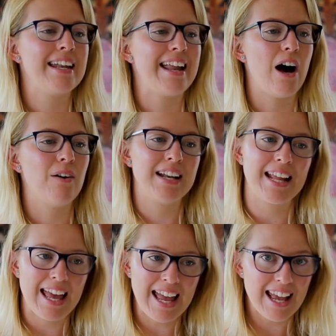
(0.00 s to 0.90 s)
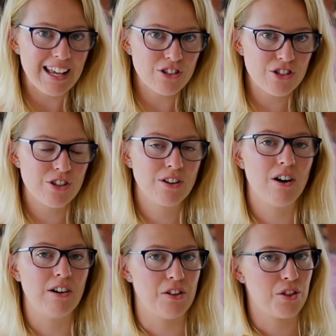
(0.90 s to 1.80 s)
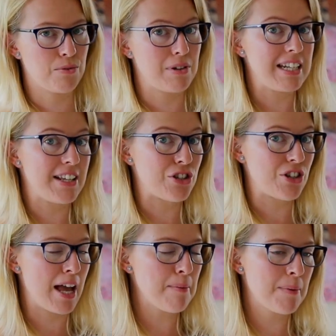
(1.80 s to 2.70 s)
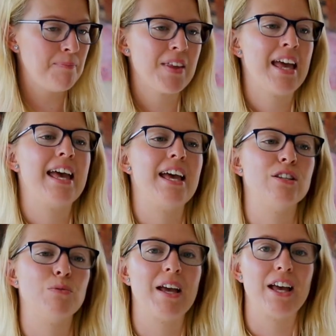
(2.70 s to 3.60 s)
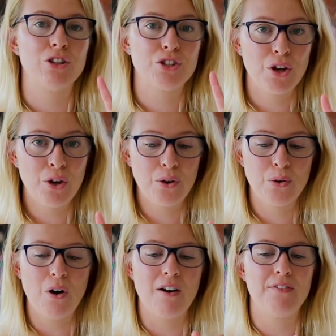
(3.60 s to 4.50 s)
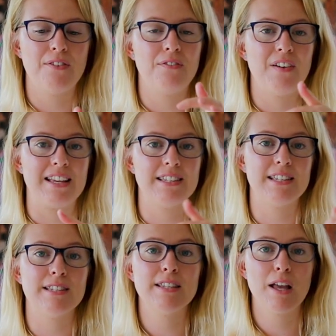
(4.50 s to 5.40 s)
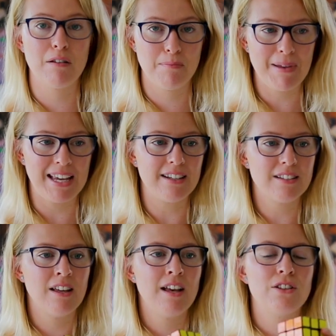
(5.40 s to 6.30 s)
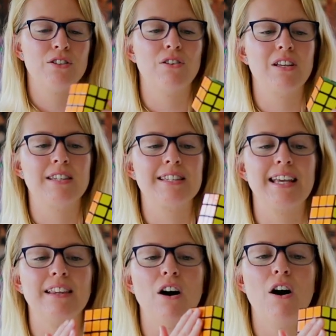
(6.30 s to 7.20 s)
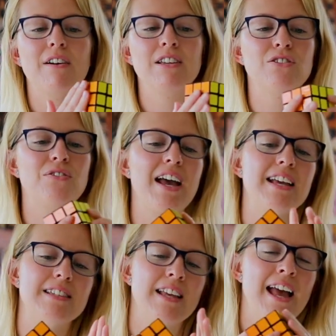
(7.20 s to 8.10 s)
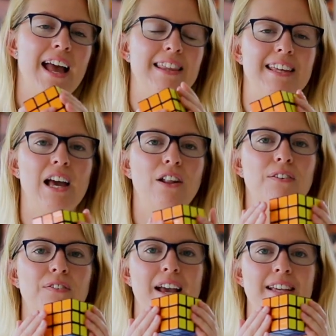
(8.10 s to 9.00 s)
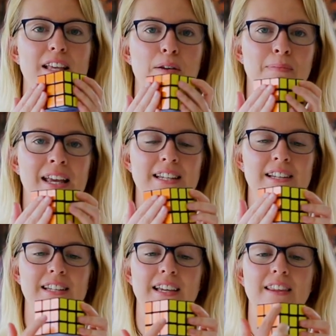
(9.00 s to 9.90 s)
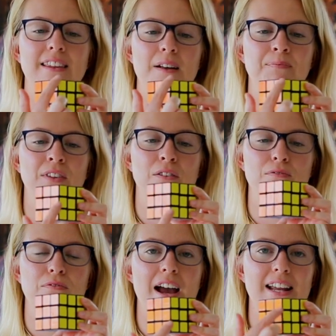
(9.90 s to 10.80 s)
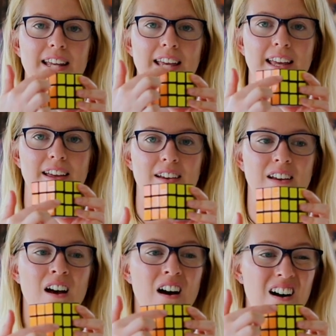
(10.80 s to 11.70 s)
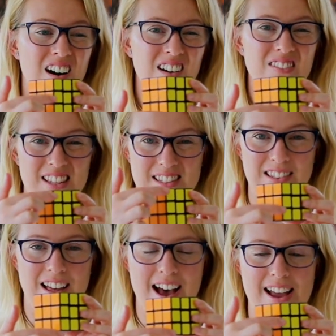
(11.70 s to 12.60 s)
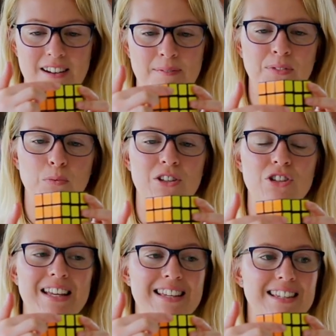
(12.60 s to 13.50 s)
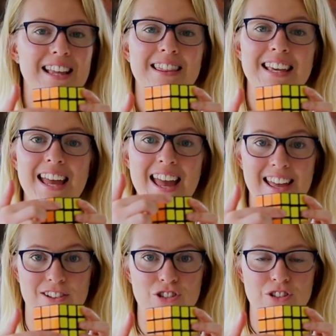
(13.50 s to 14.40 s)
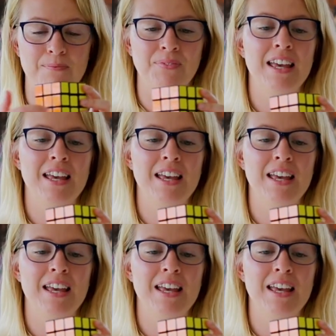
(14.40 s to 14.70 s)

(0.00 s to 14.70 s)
Now, an edge on a three D shape is where two of the faces meet. So you can see the orange face and the yellow face are meeting together right here on this line, which is the edge.